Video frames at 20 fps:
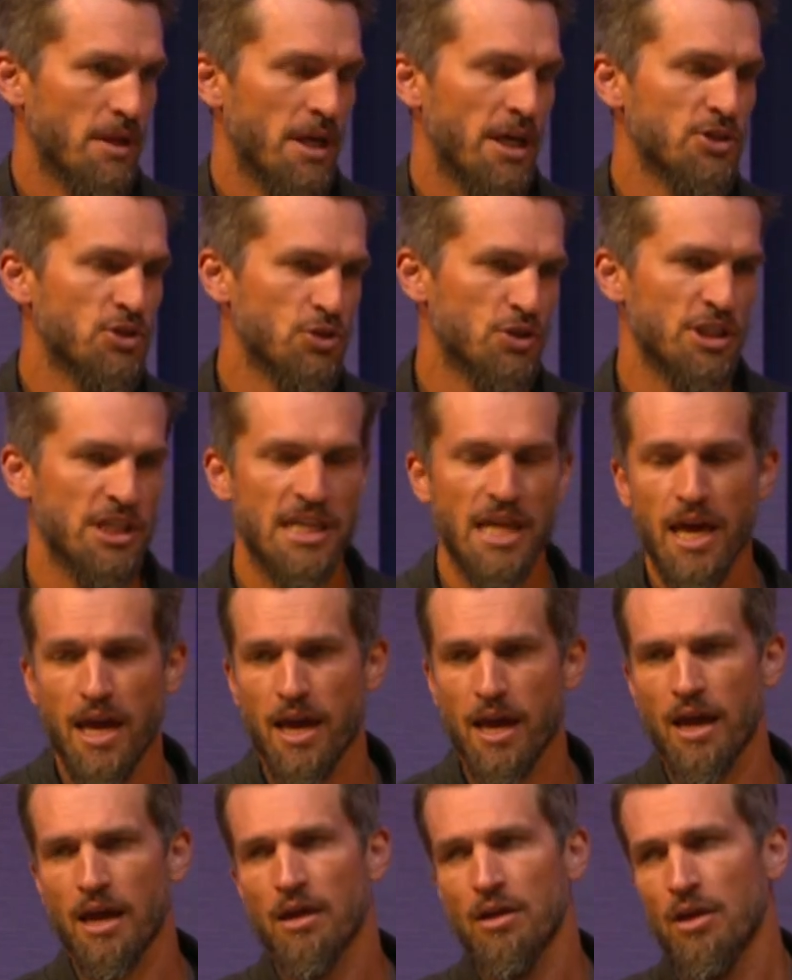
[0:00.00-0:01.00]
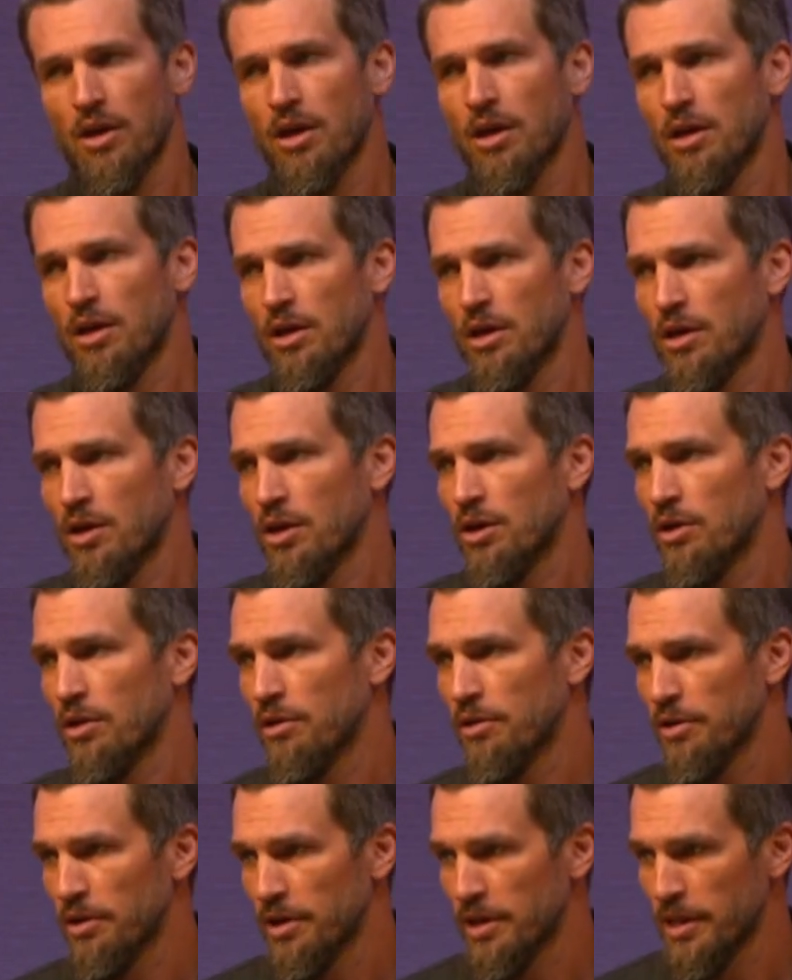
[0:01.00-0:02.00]
And so today,
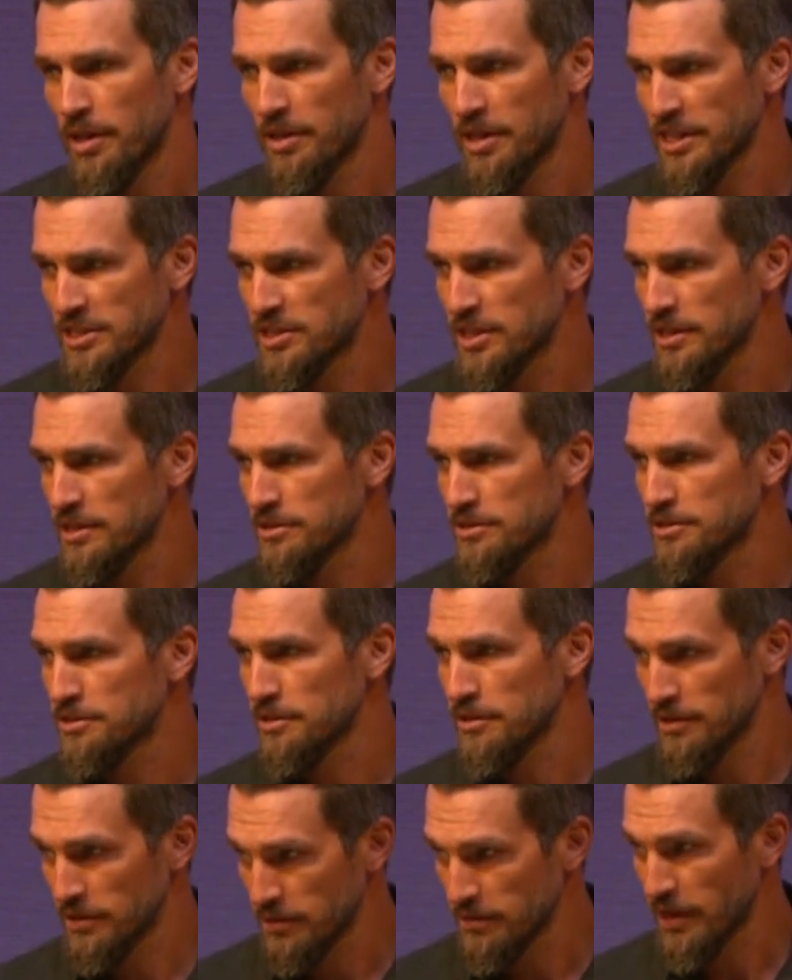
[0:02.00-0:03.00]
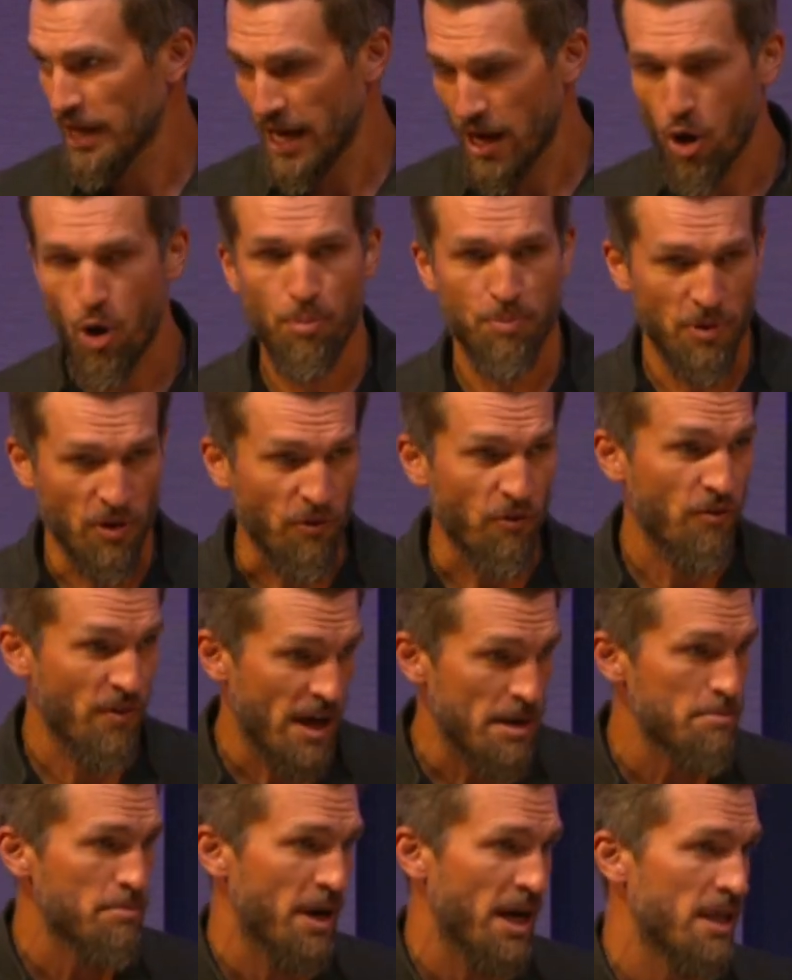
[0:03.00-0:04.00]
this is, I hope you're
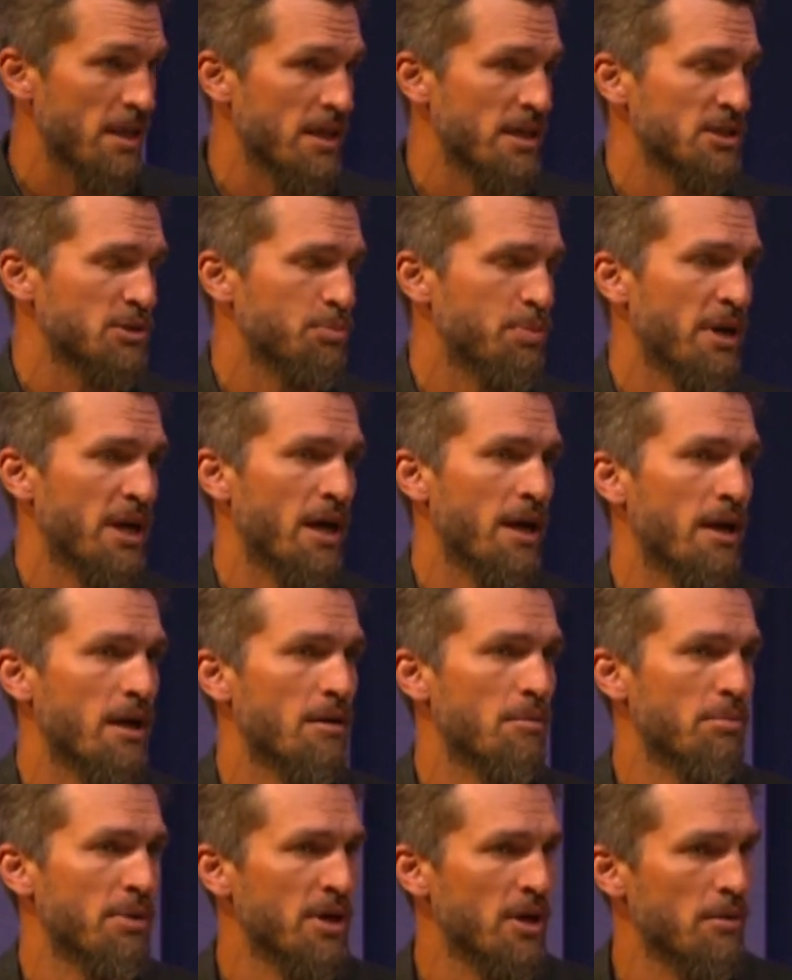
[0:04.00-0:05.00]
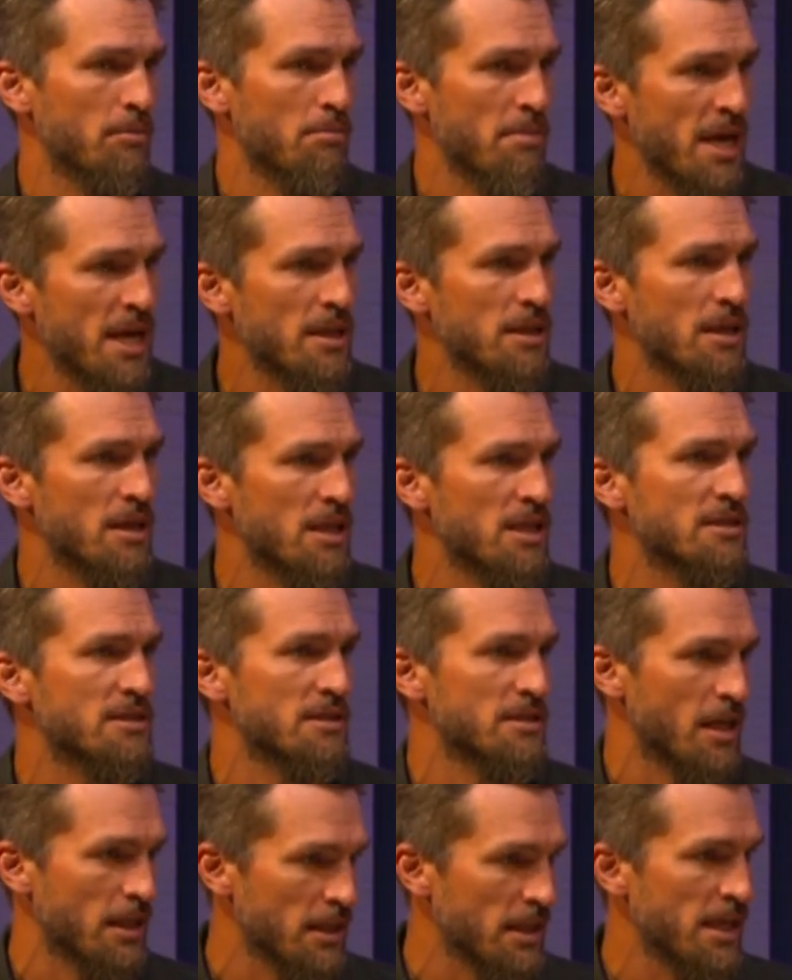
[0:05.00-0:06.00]
fed by this, but mainly this
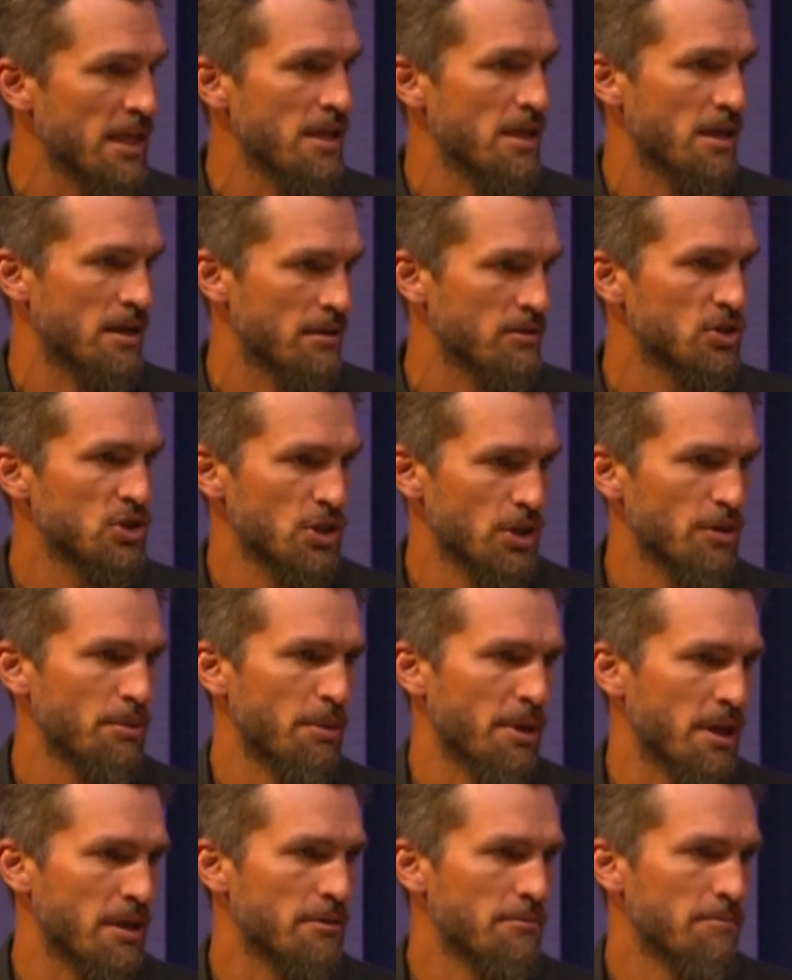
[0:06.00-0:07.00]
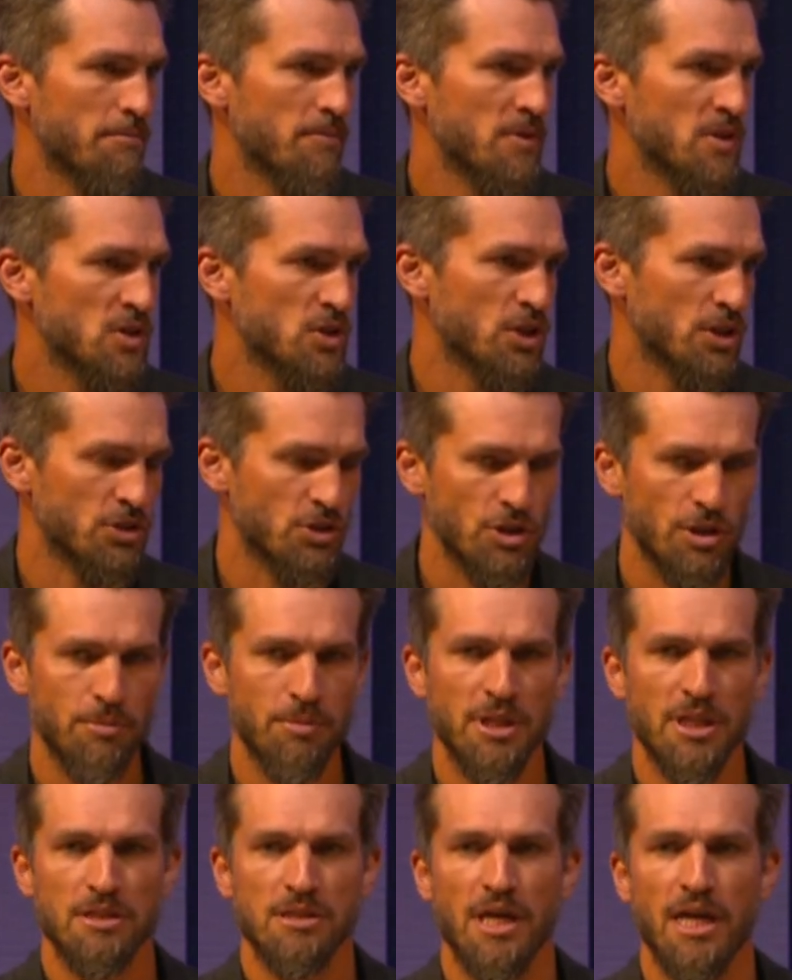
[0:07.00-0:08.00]
is a leading sermon. This is a
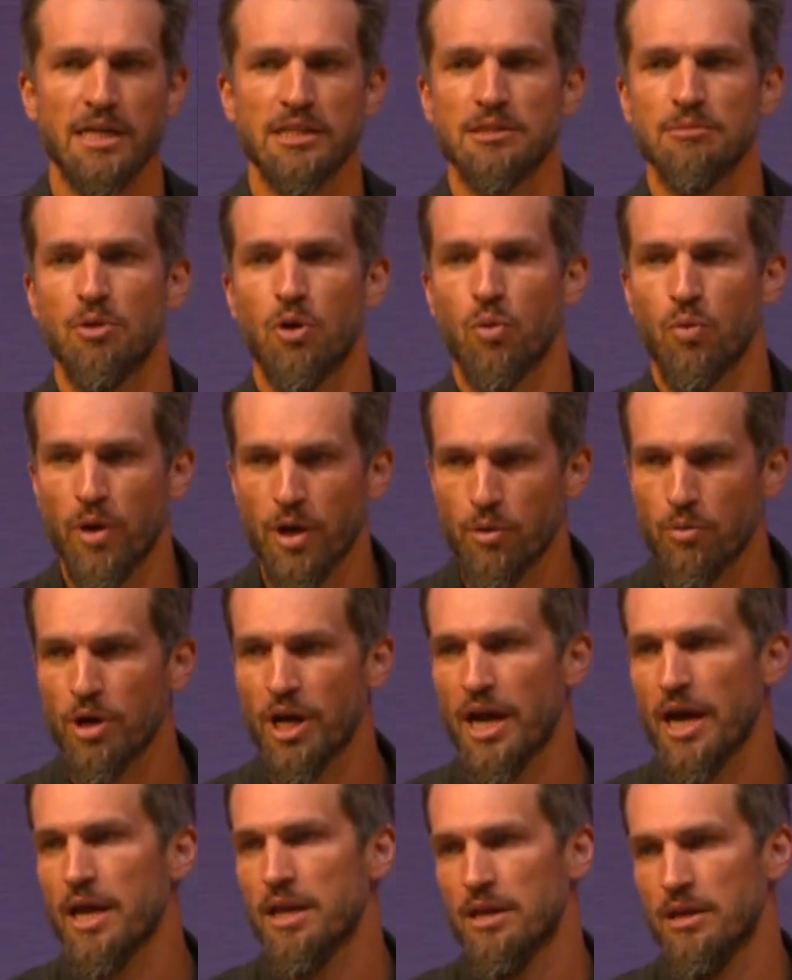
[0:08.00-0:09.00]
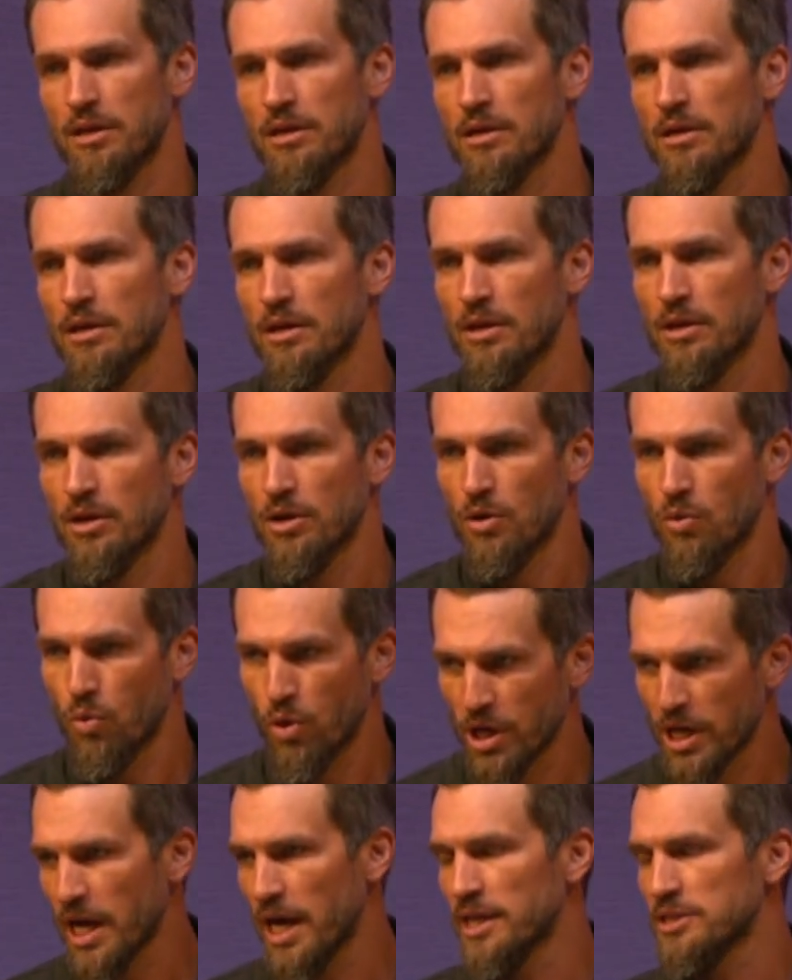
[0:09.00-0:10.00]
sermon that talks about where we're headed.
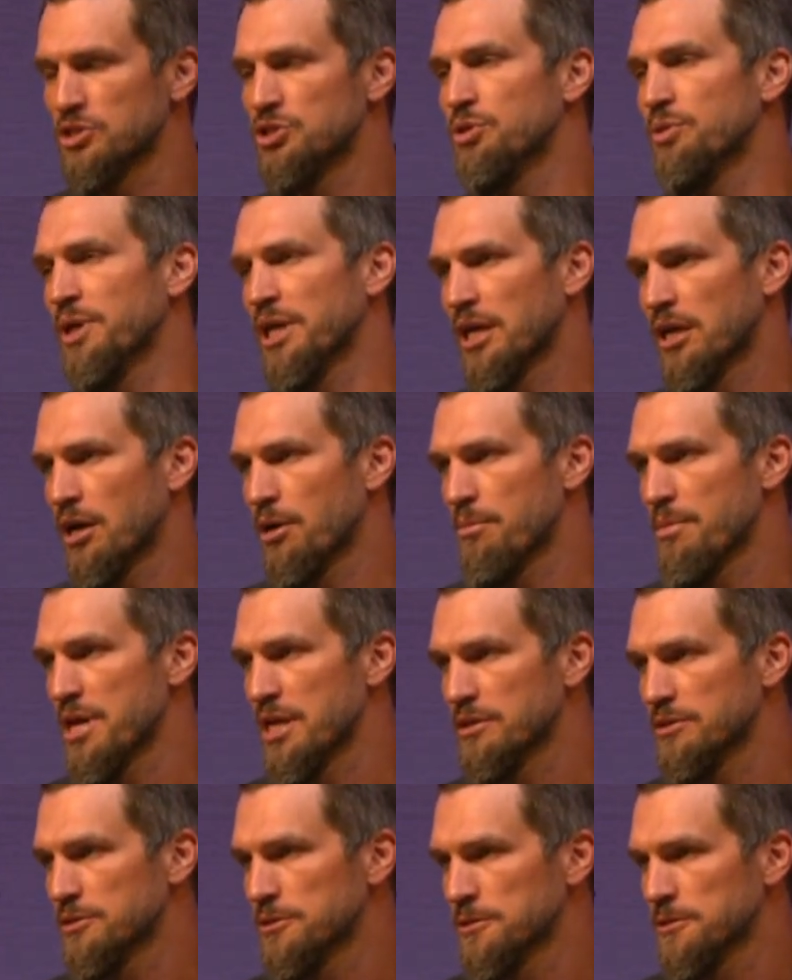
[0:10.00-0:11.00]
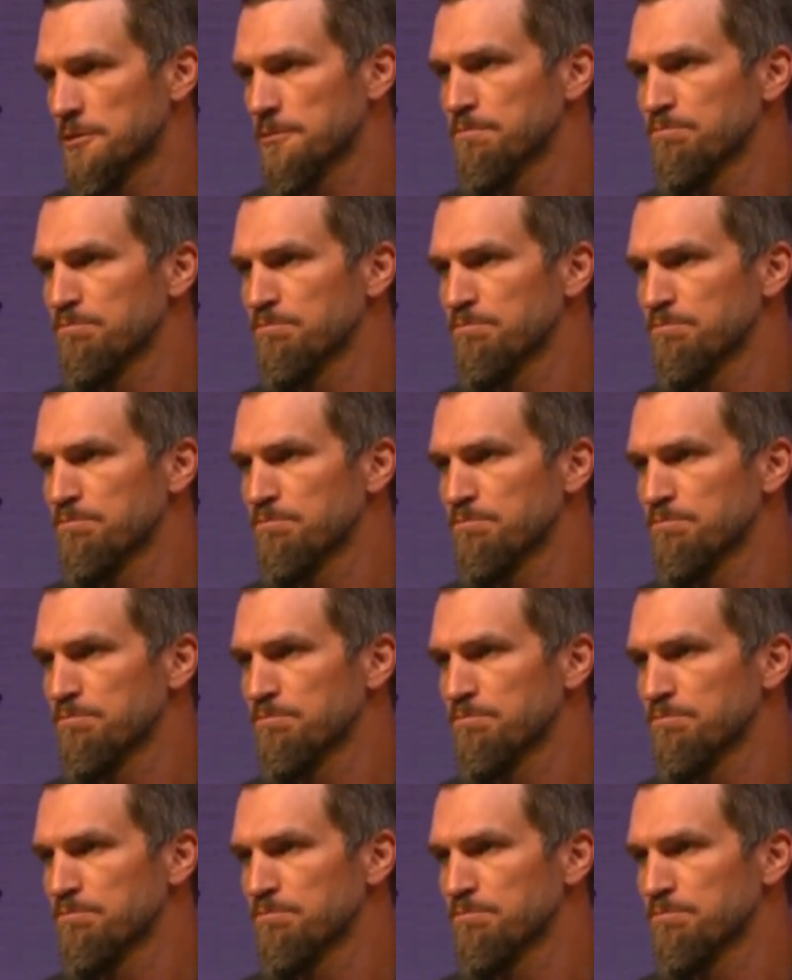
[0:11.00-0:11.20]
What God's doing in our midst.